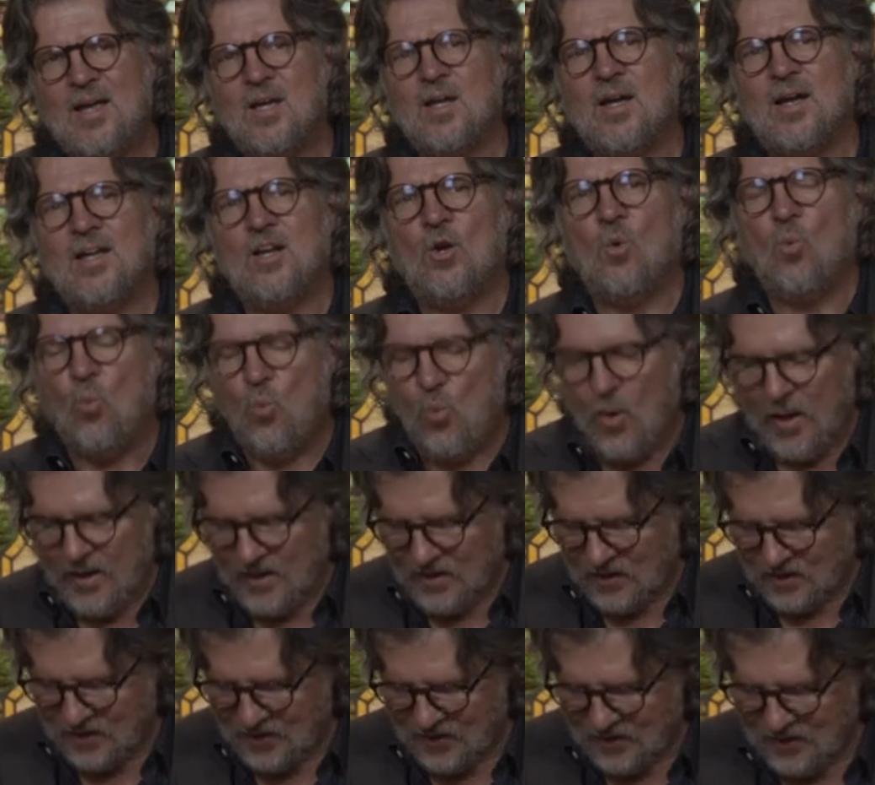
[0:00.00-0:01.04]
a, an
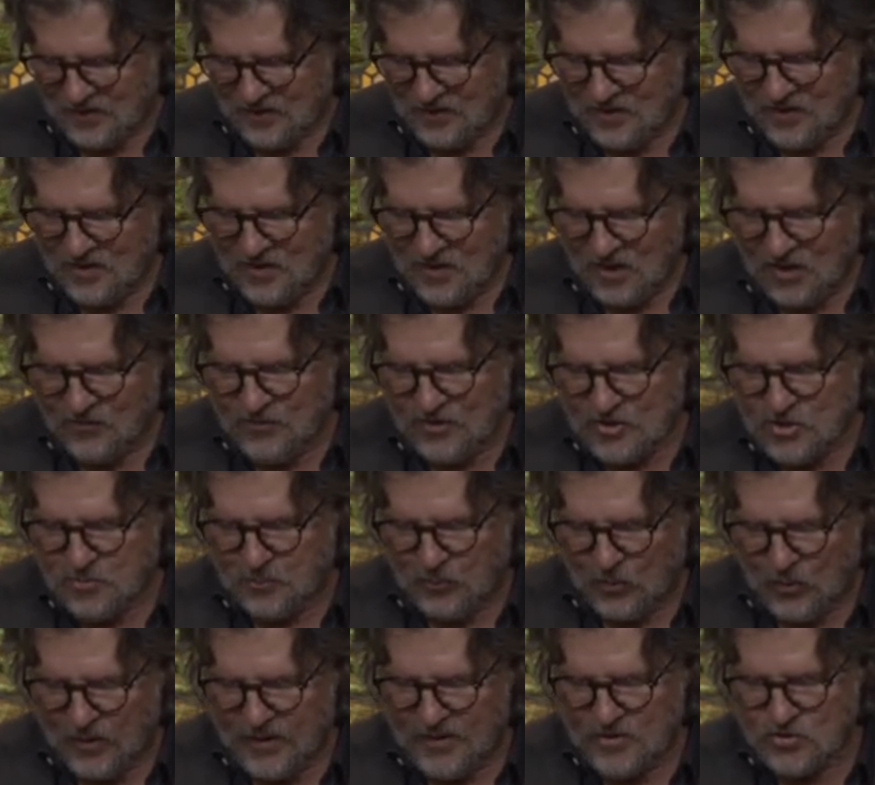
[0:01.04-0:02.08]
awakening of
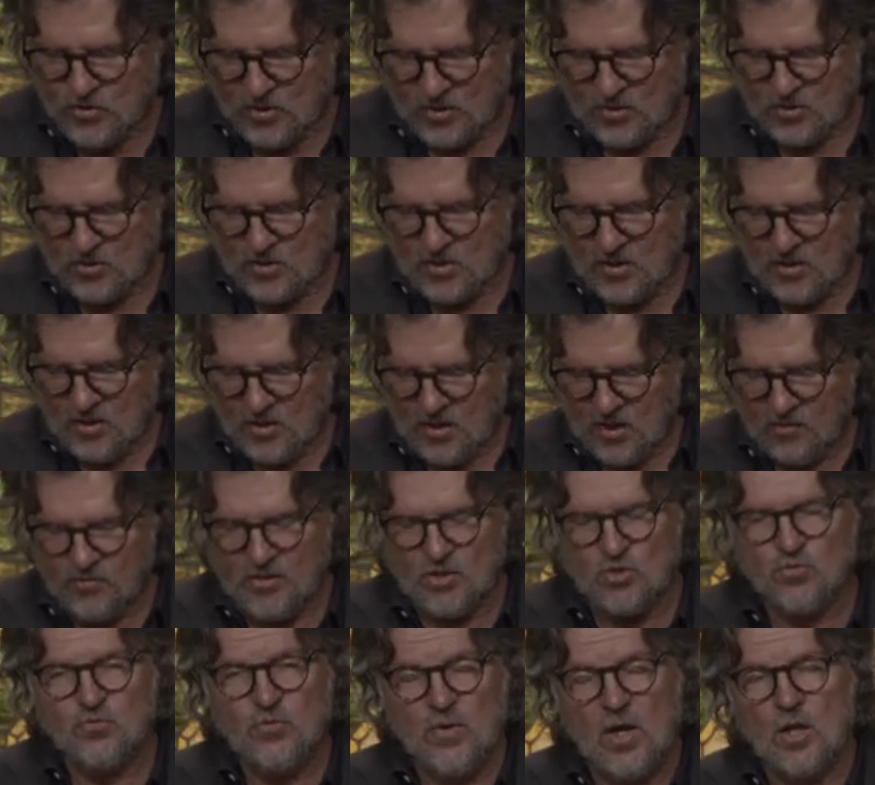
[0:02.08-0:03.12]
his presence,
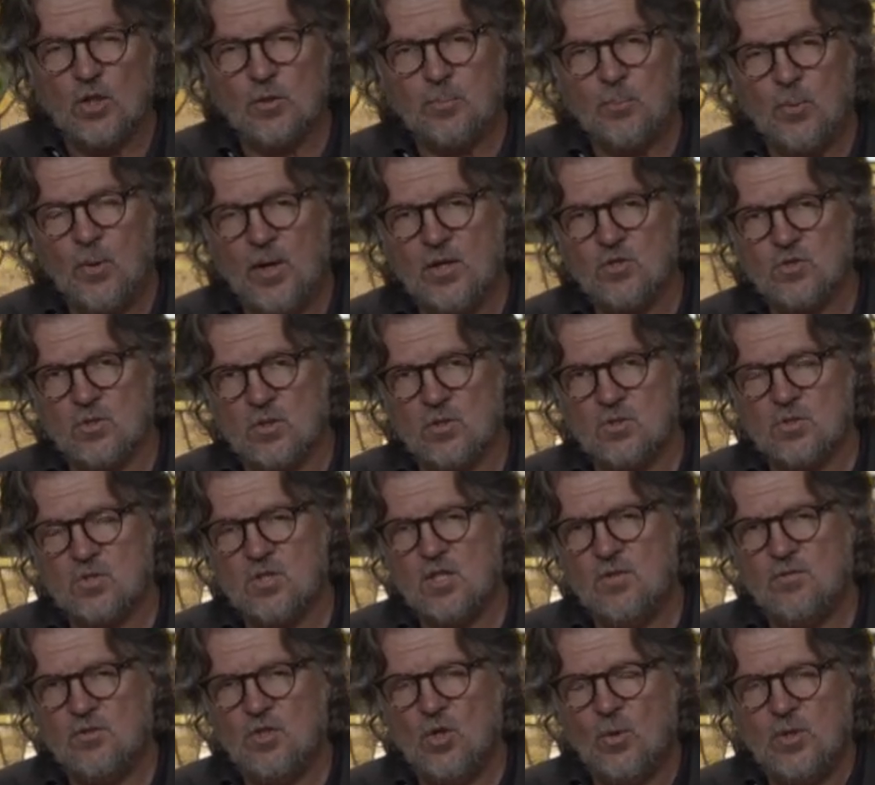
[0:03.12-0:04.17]
of his felt
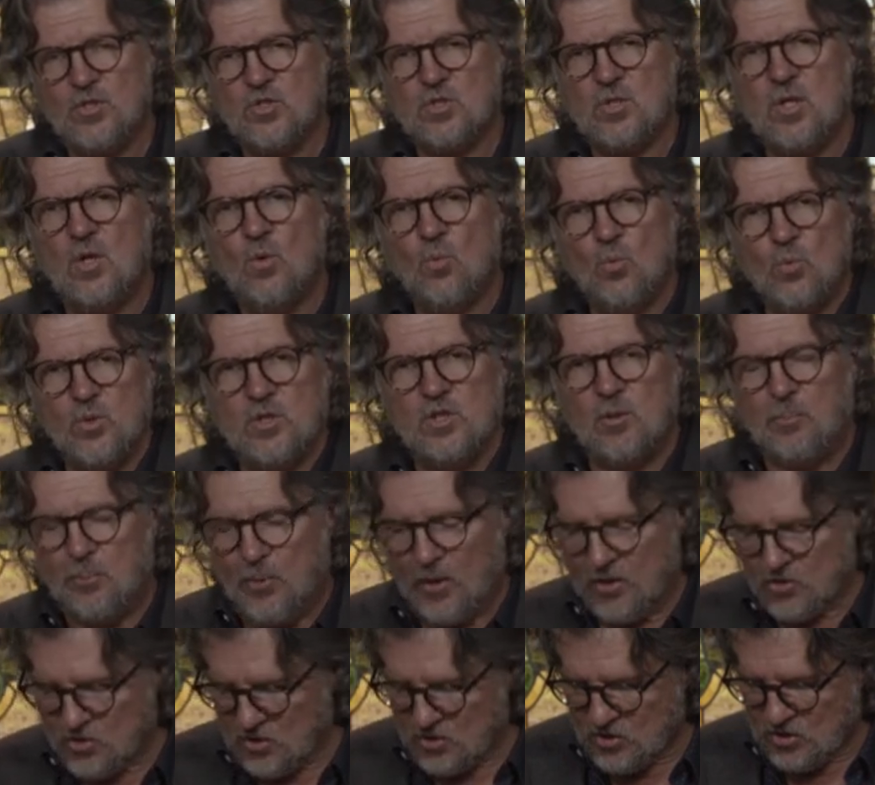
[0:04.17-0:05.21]
presence, even though his real
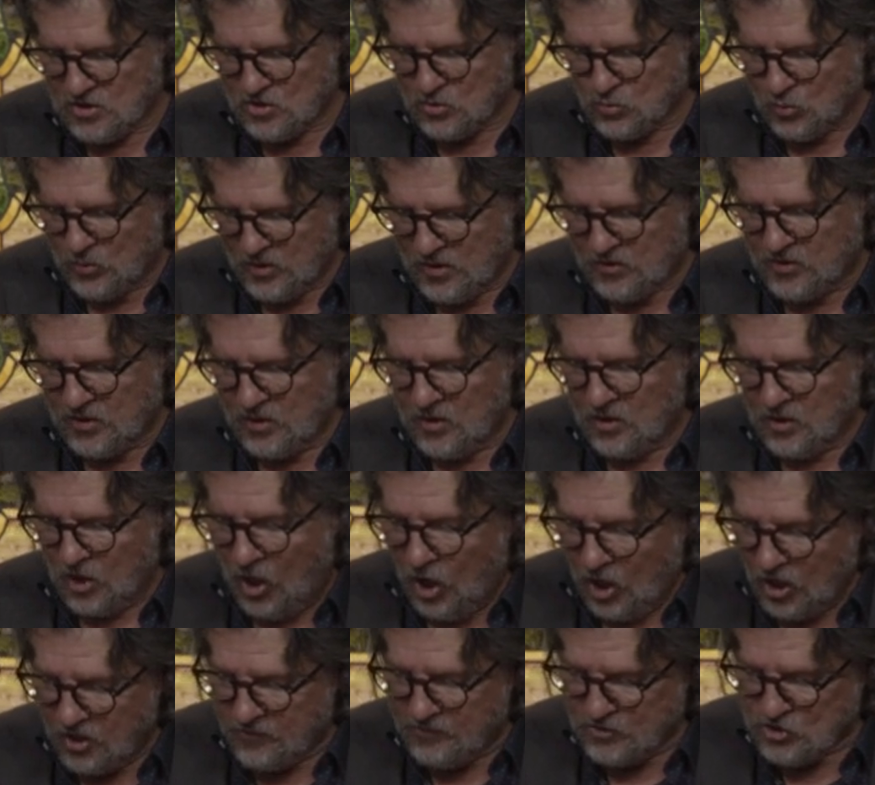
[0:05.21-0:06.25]
presence is with
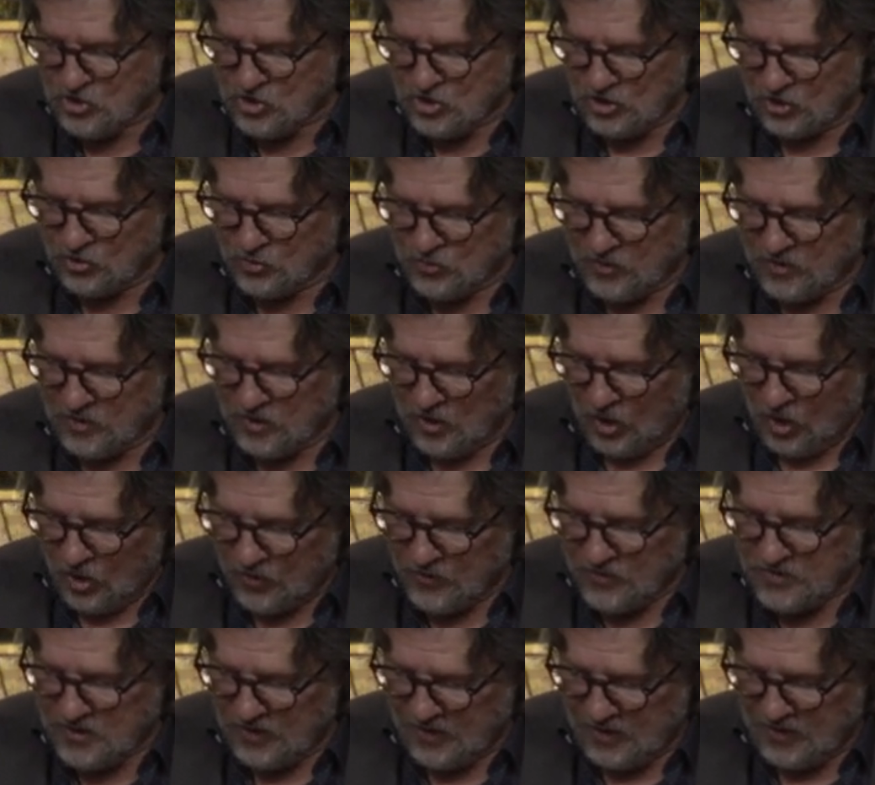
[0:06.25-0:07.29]
all of his children at
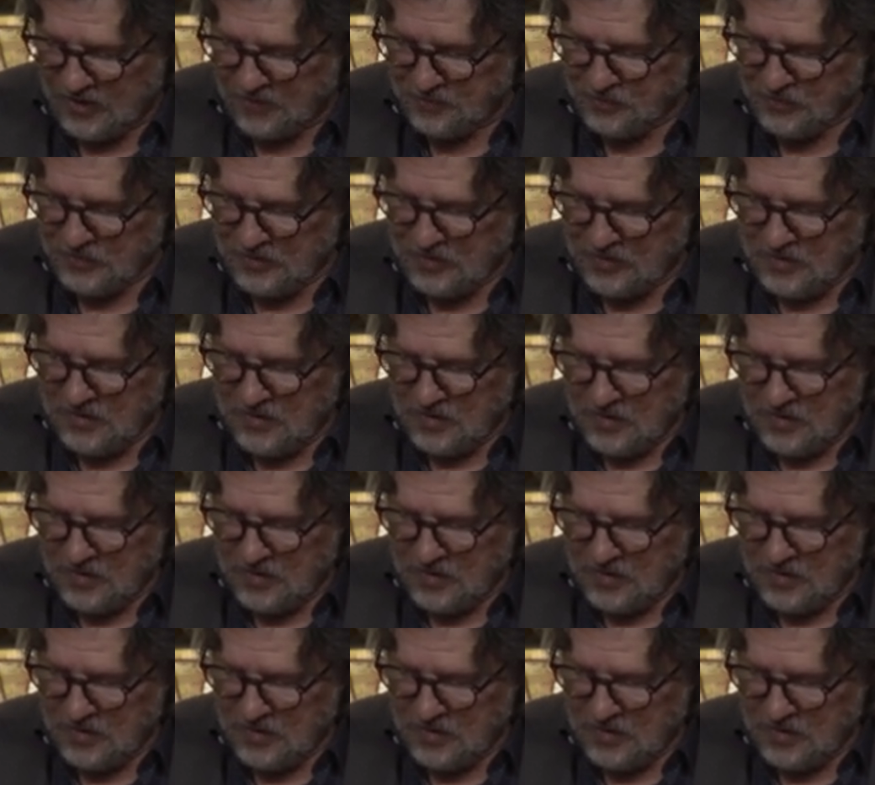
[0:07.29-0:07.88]
all the time.